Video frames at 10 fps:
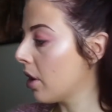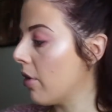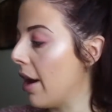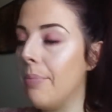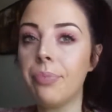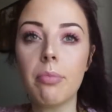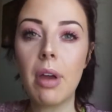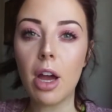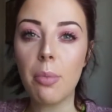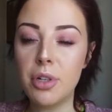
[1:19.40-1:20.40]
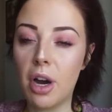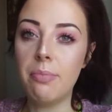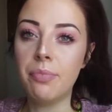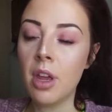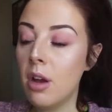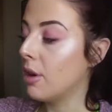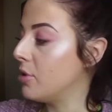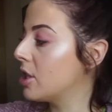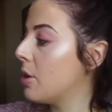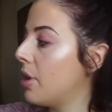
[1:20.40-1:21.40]
Right, makeup done. I'm
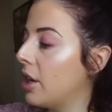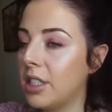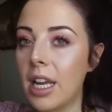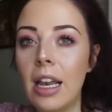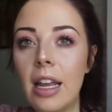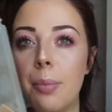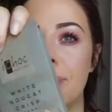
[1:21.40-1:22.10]
just coming on to tell you,